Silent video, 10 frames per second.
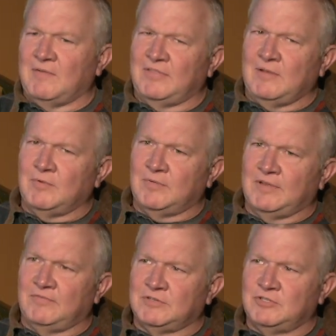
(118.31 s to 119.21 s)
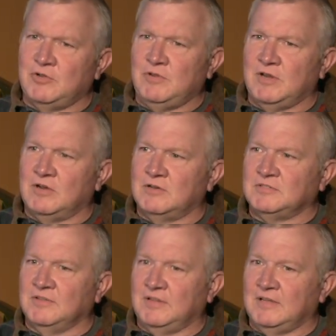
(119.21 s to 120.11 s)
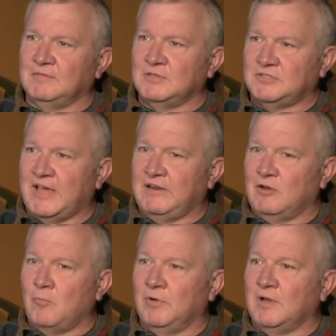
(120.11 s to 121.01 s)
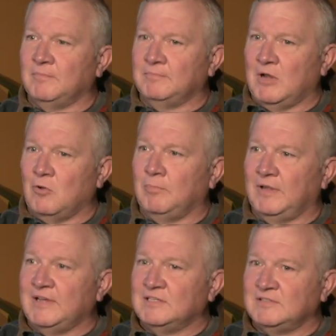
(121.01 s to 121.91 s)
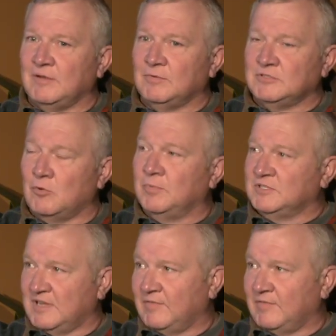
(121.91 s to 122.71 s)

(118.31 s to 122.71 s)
I think we were there for two years, and then decided to open up my own place that was open seven